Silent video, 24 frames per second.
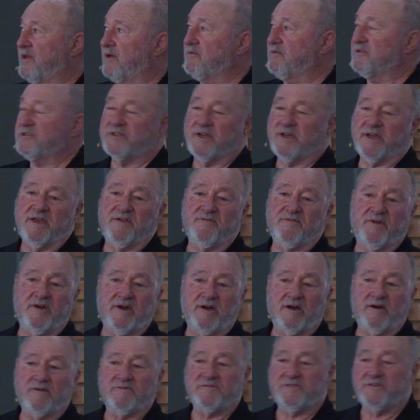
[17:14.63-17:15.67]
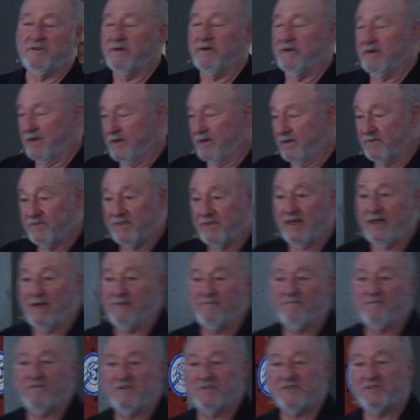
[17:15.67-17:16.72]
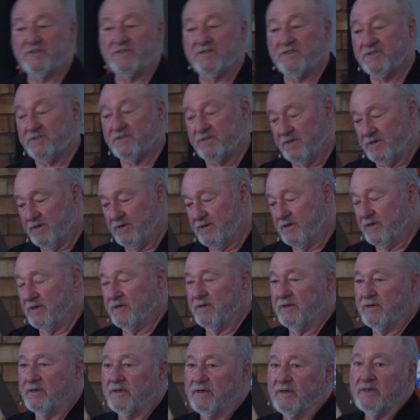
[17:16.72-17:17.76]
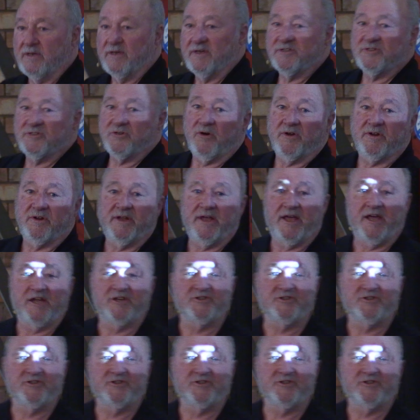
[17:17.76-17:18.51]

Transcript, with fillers: thing with sticky valves, the emphasis is on